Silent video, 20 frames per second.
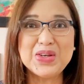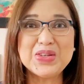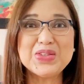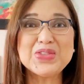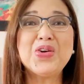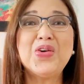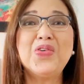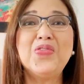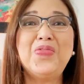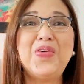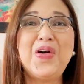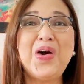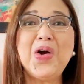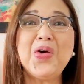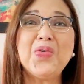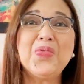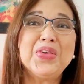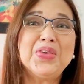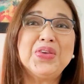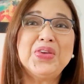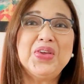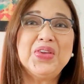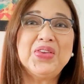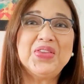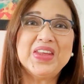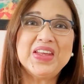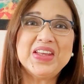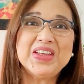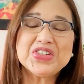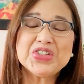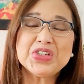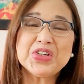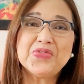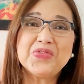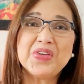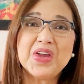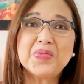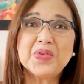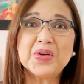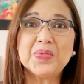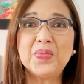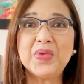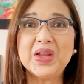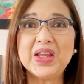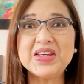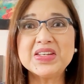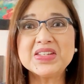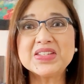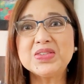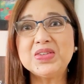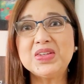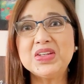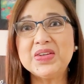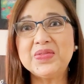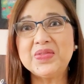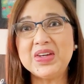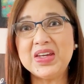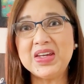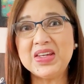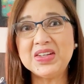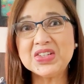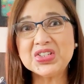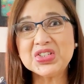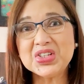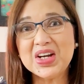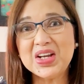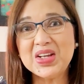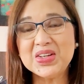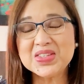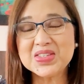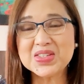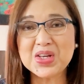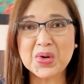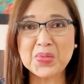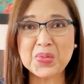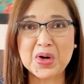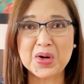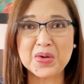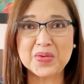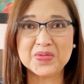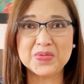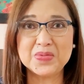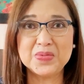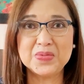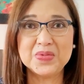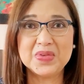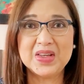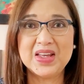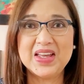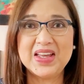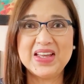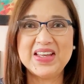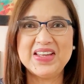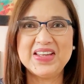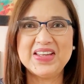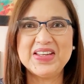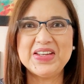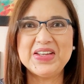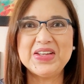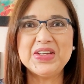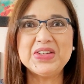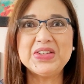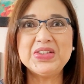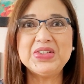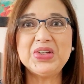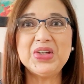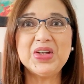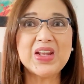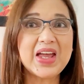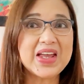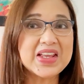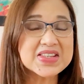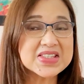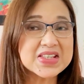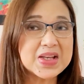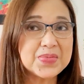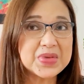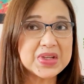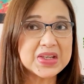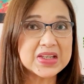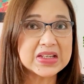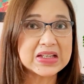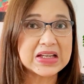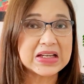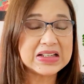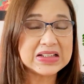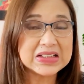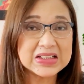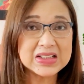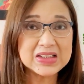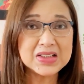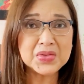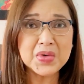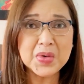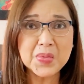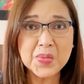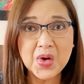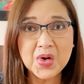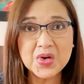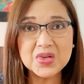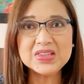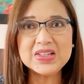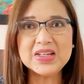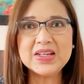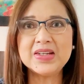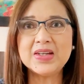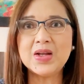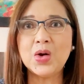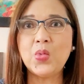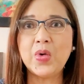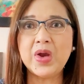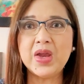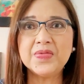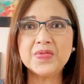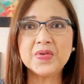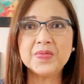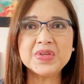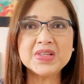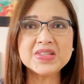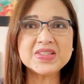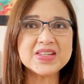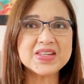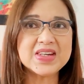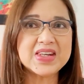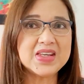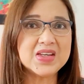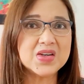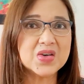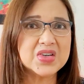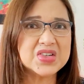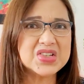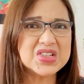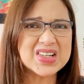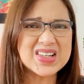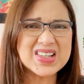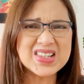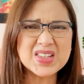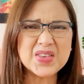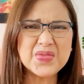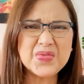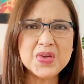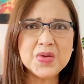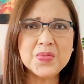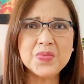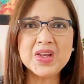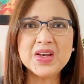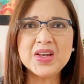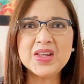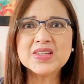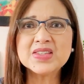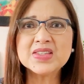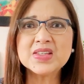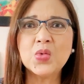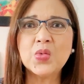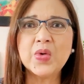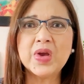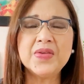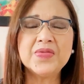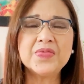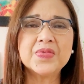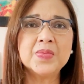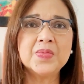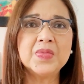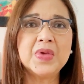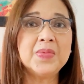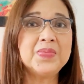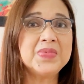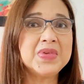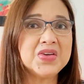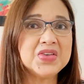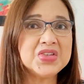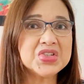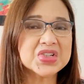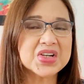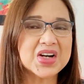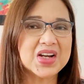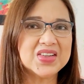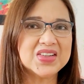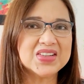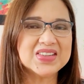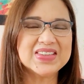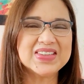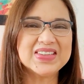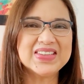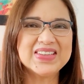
So far, what do you think is your favorite place to live in the Charlotte suburb? Do you like something a little remote and away from the city or just a few minutes away from uptown Charlotte?